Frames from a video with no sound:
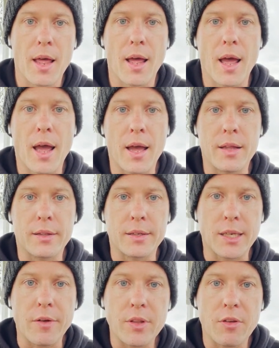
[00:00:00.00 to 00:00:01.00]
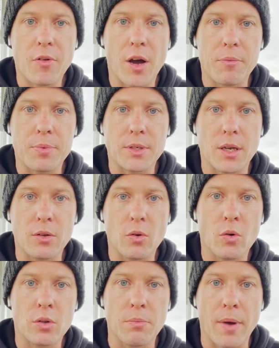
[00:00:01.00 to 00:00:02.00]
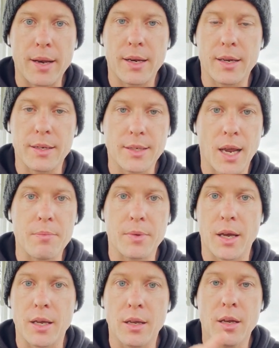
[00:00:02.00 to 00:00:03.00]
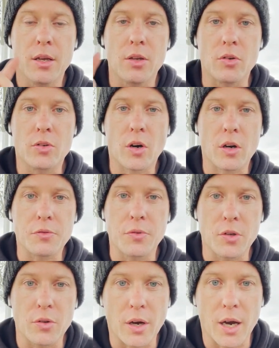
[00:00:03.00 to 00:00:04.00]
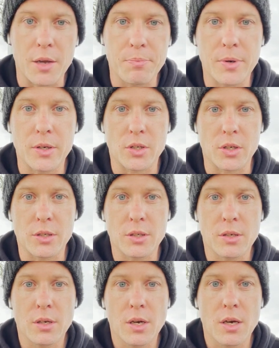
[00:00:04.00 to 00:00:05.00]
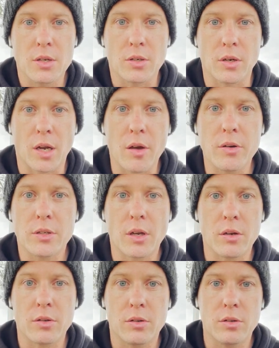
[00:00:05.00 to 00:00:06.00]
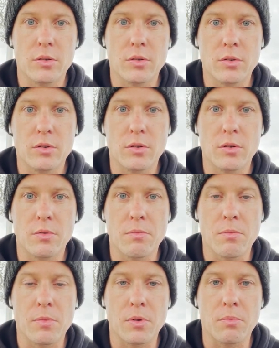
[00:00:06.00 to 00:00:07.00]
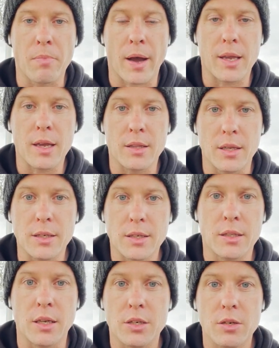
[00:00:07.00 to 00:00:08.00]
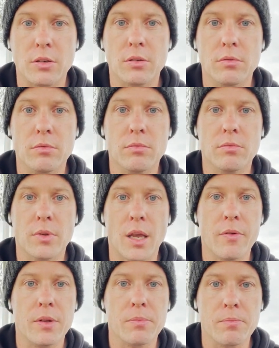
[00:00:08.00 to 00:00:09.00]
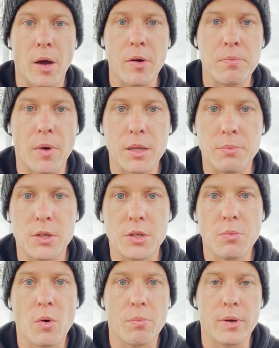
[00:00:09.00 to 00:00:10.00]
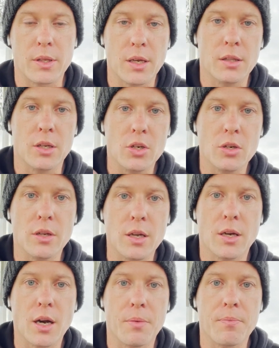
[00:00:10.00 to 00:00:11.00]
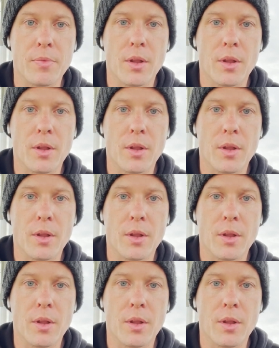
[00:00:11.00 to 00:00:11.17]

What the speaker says: And the 75% automatically same day you transfer to the hire purchase. So now you start making these additional, even though it might be small, but additional income